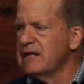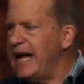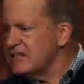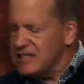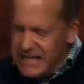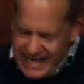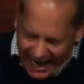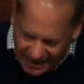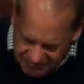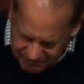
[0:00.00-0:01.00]
It's
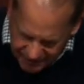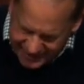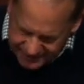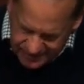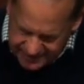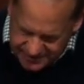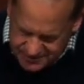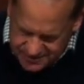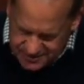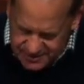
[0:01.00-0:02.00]
not
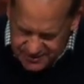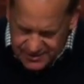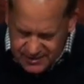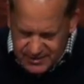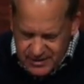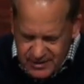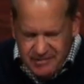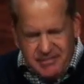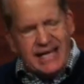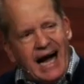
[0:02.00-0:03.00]
violent.
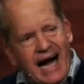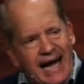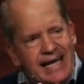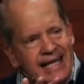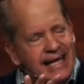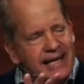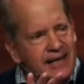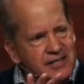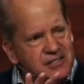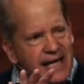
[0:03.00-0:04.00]
The
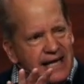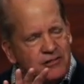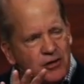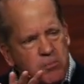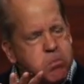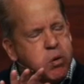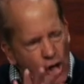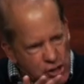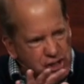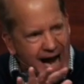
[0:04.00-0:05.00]
idea is that they're
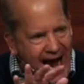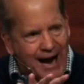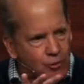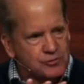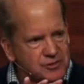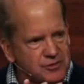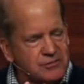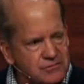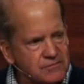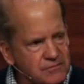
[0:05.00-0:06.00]
pushed
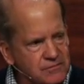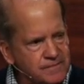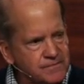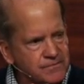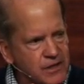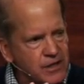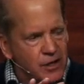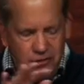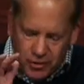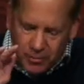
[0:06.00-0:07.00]
out.
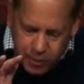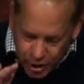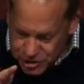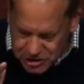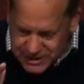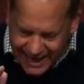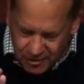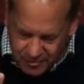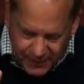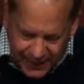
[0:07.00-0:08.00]
They're pushed
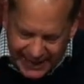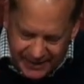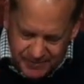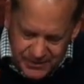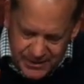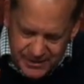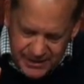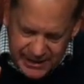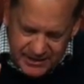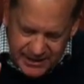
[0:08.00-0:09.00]
out by,
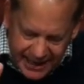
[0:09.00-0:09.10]
in the